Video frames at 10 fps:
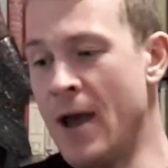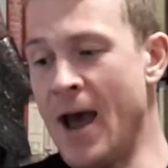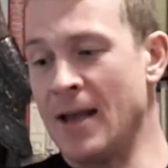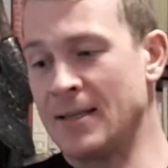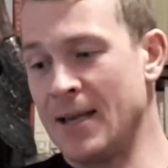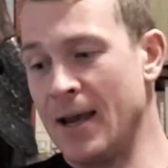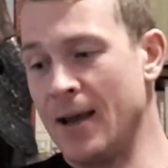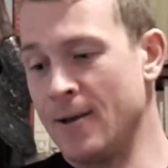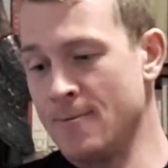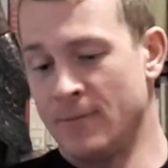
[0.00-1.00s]
as
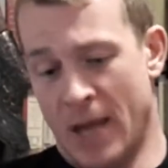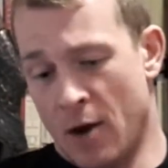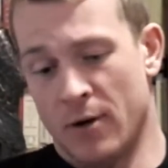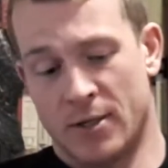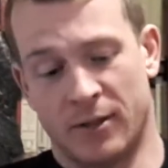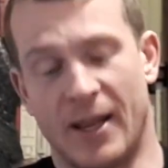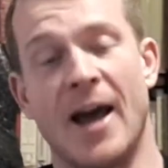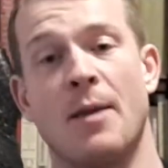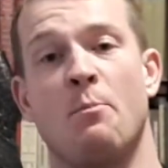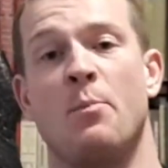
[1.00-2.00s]
a terrorist,
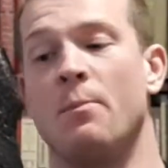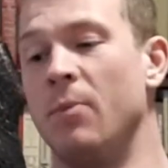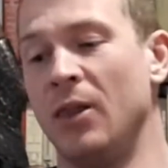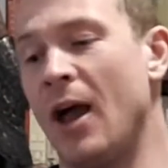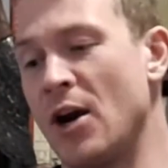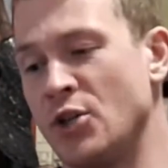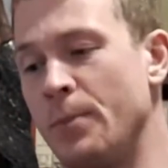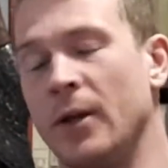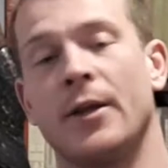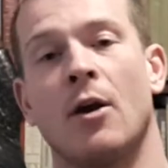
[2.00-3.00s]
light a large
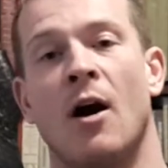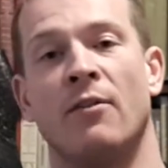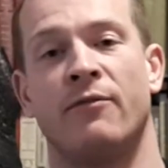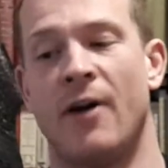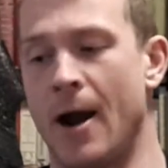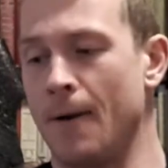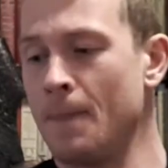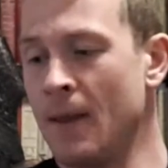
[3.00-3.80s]
building on fire.